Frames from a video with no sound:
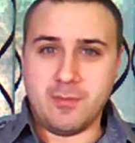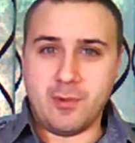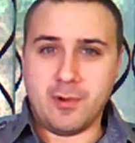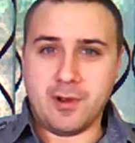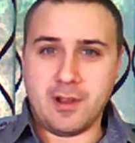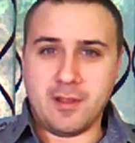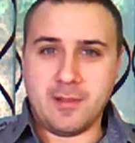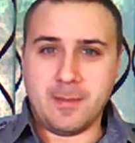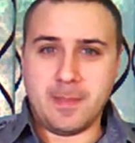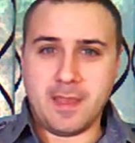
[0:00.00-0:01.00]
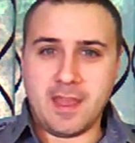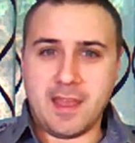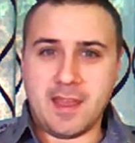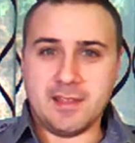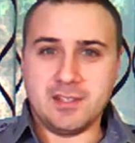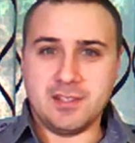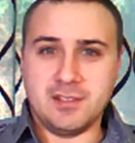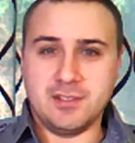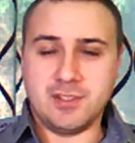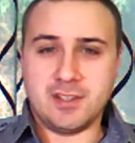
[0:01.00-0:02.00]
more as
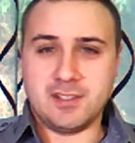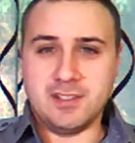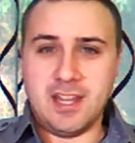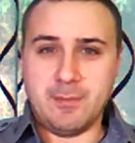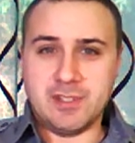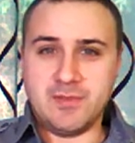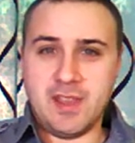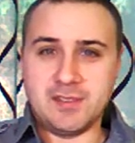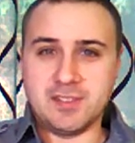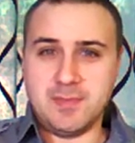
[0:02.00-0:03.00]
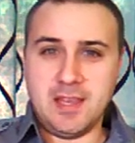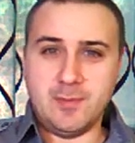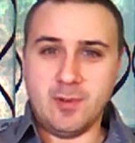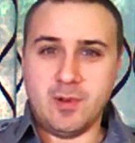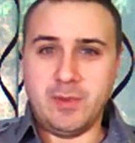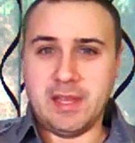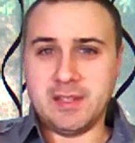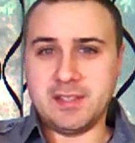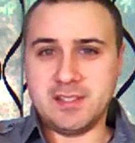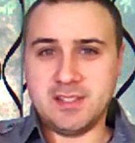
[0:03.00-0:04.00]
just nameless, faceless people, but we
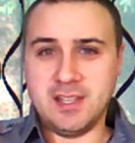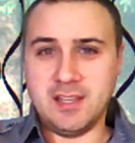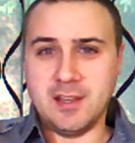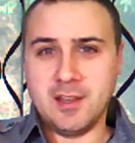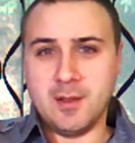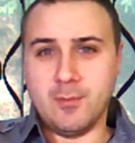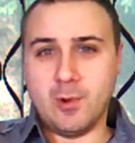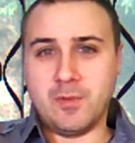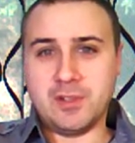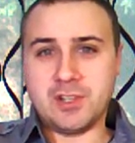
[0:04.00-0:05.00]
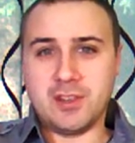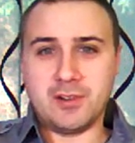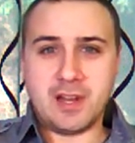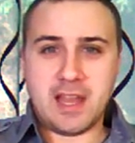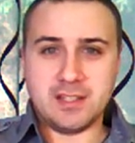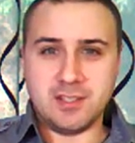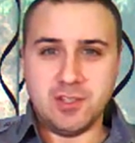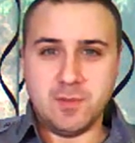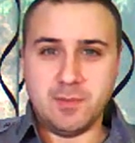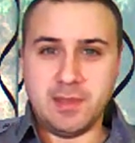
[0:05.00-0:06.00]
get to see more of each other as
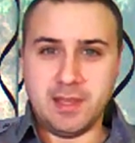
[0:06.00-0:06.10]
human